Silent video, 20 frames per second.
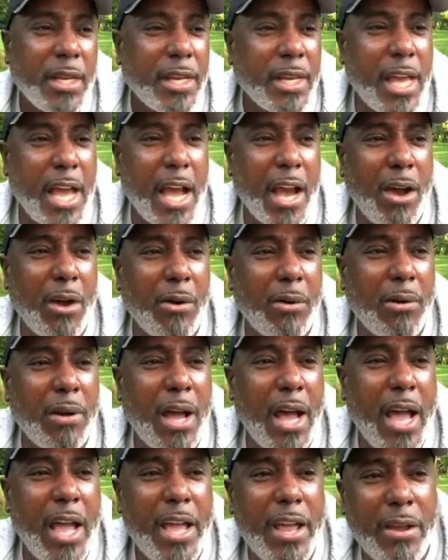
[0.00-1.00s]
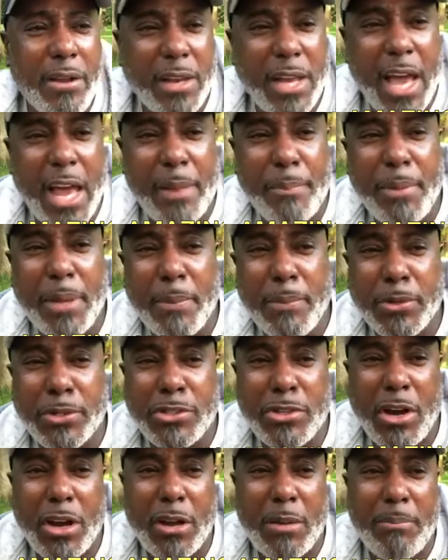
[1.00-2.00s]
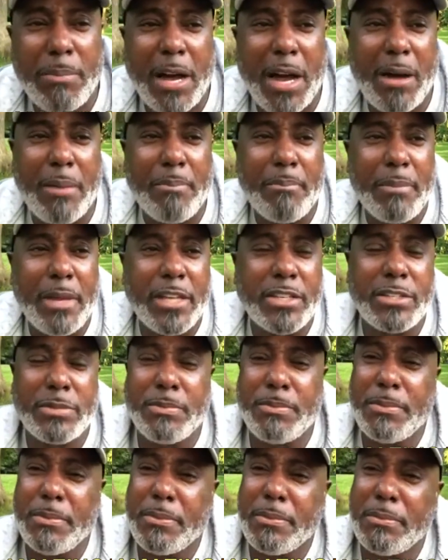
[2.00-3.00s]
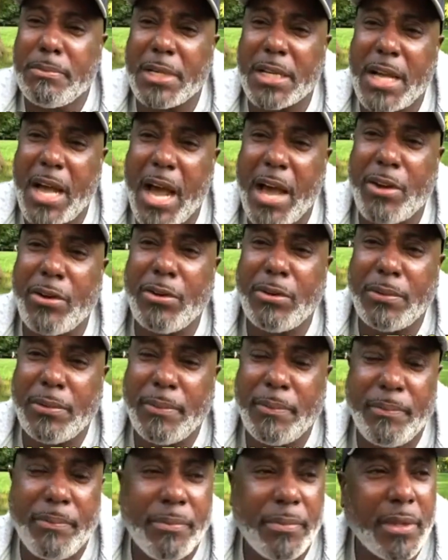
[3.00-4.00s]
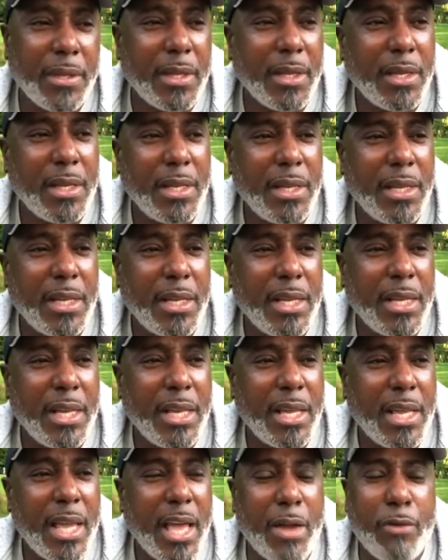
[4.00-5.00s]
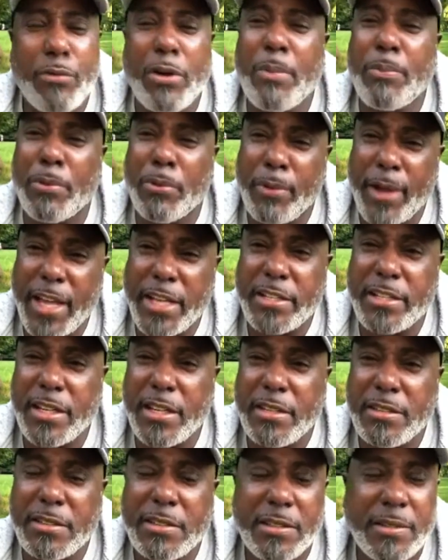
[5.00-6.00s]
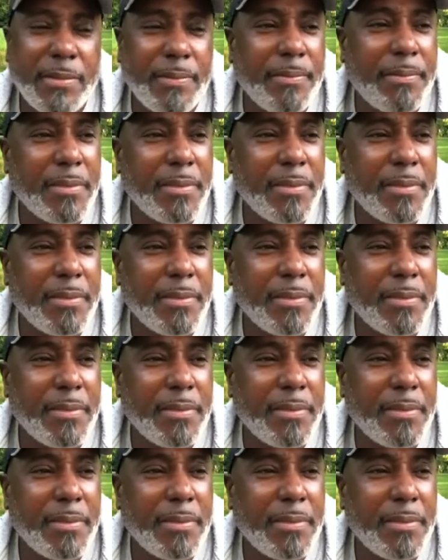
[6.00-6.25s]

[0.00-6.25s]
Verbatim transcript: Now, I hear a lot of people talk about Mitch McConnell and reparations,